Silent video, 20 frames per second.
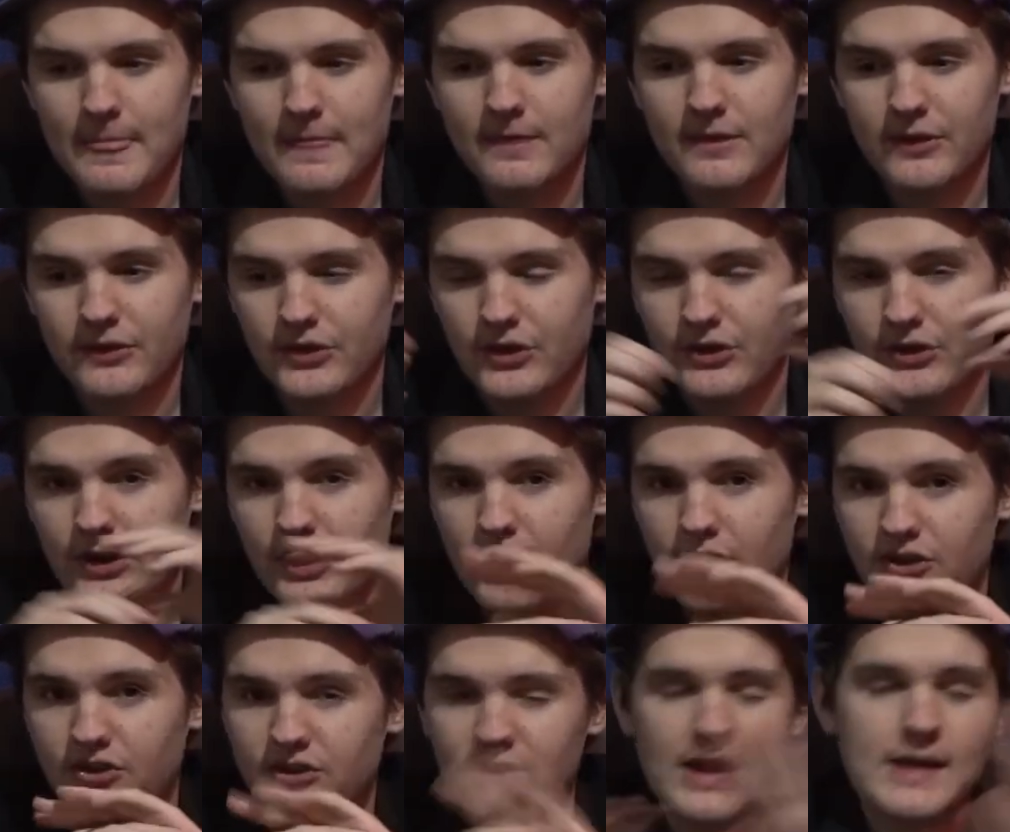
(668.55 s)
This is
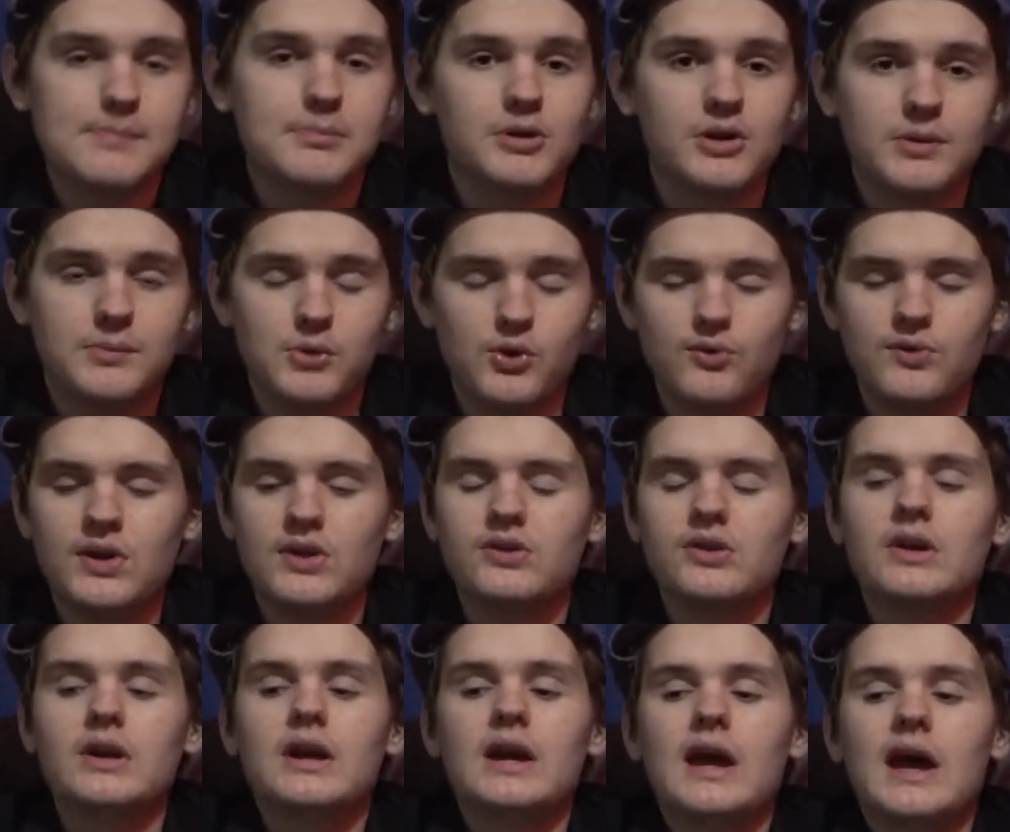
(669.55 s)
a staple in movies,
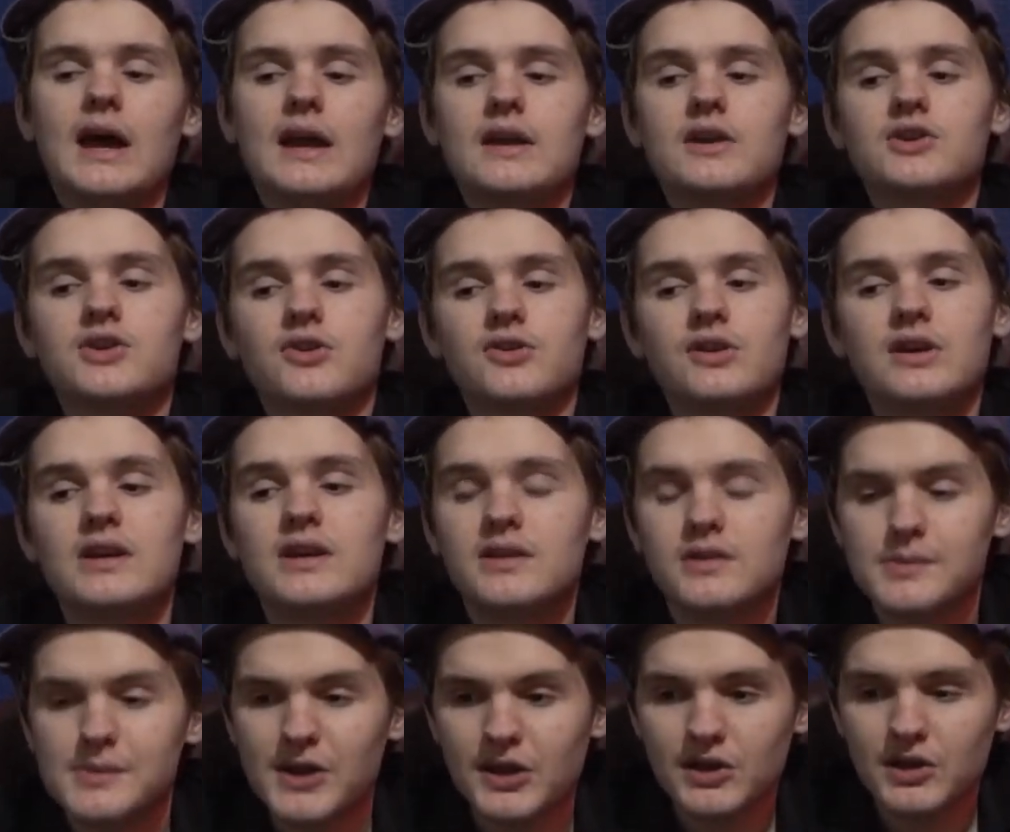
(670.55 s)
and it just needed
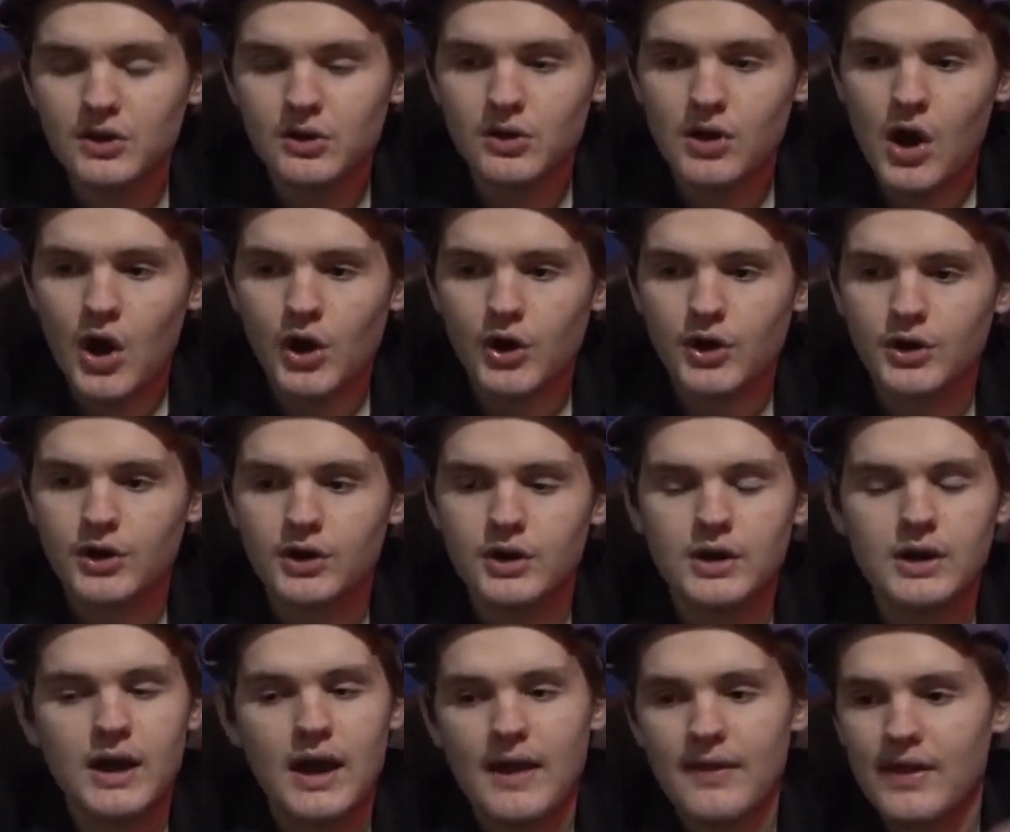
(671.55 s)
to be a little longer,
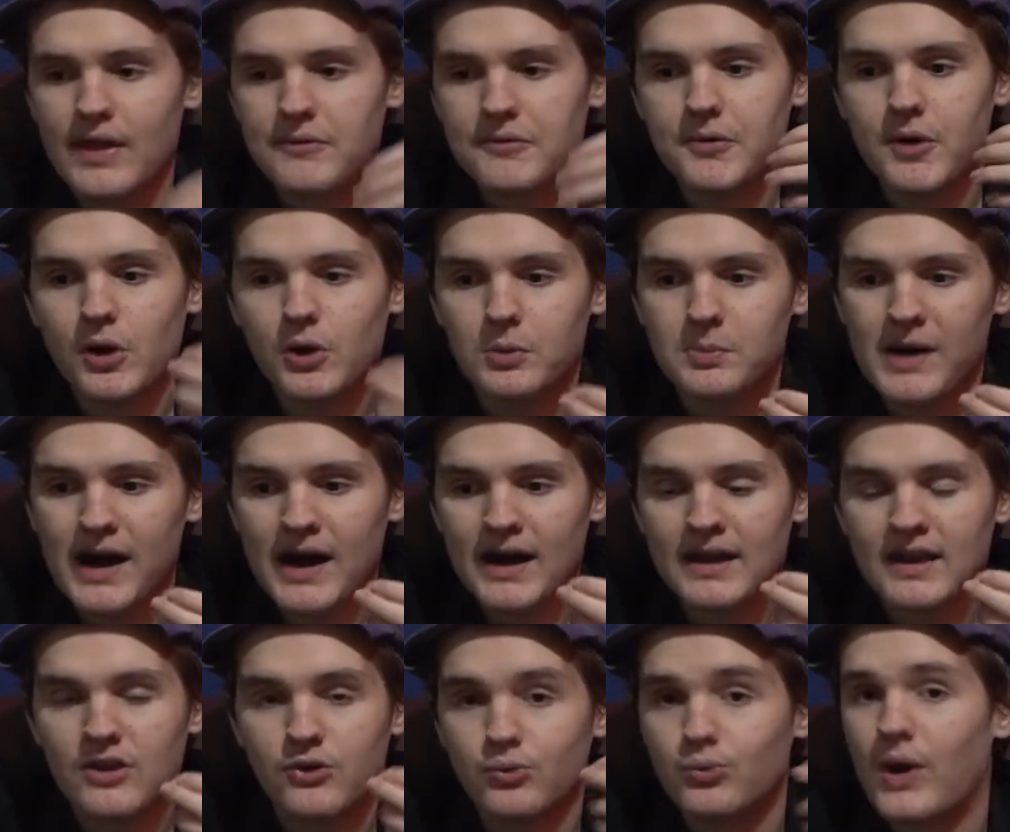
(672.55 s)
and then followed by
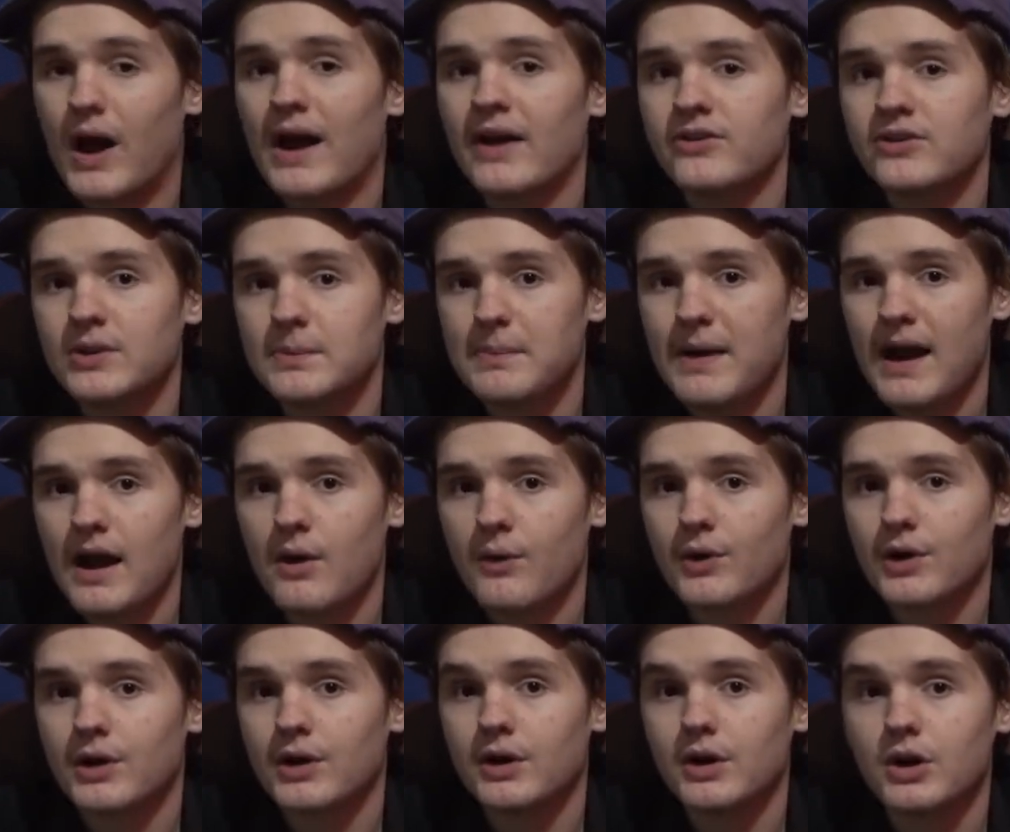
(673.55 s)
his rise to
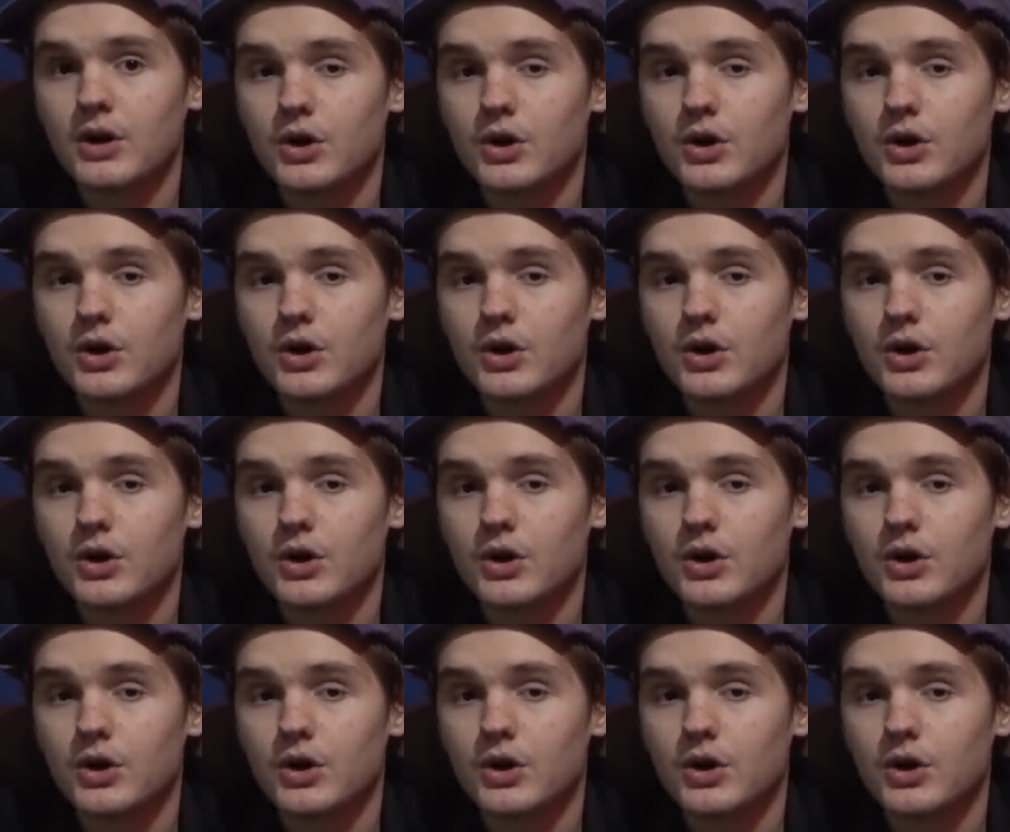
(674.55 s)
power.